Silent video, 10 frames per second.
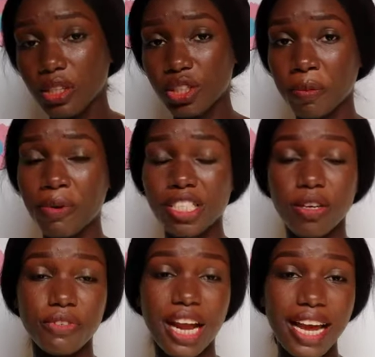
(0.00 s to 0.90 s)
to the
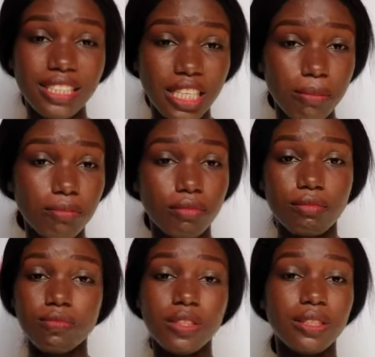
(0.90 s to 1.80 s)
price of the item,
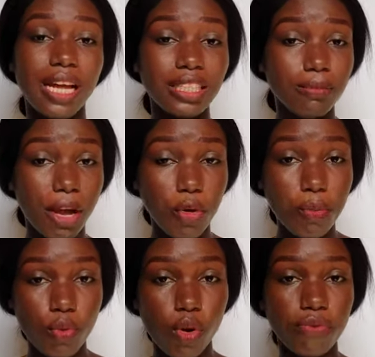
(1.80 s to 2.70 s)
and that's my
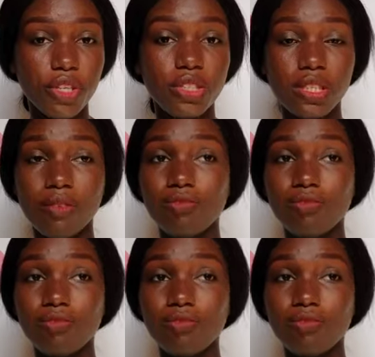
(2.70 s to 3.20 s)
own profit.